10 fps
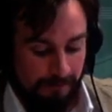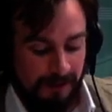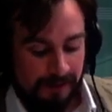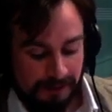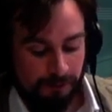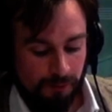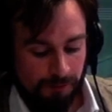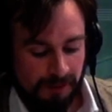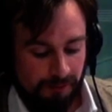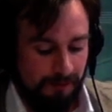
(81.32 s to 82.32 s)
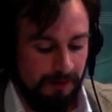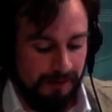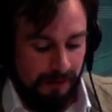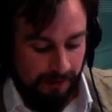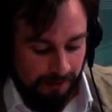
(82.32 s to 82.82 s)
Very little known, but incredibly
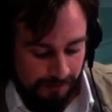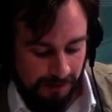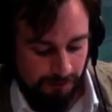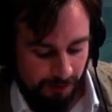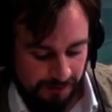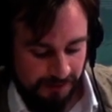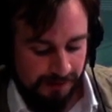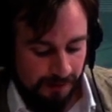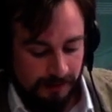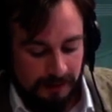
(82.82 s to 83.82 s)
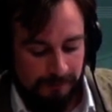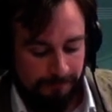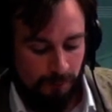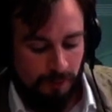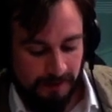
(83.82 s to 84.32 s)
daring event in which this tiny
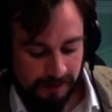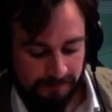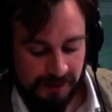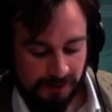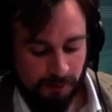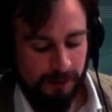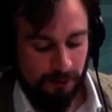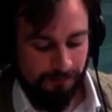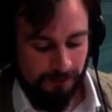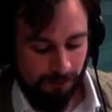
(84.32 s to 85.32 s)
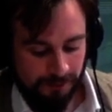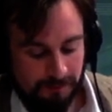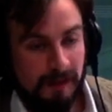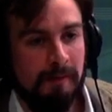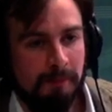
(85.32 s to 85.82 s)
four-man vessel went off the coast
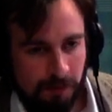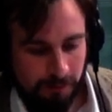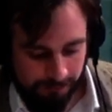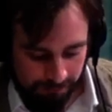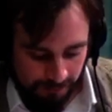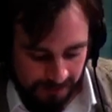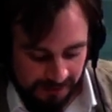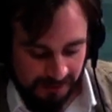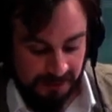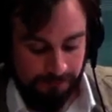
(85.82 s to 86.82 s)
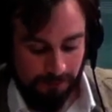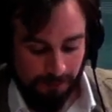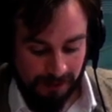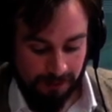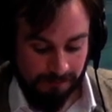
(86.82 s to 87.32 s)
of Cape Cod through these 60-foot
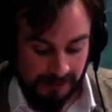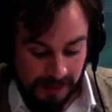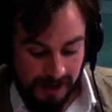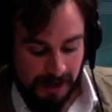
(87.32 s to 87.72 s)
waves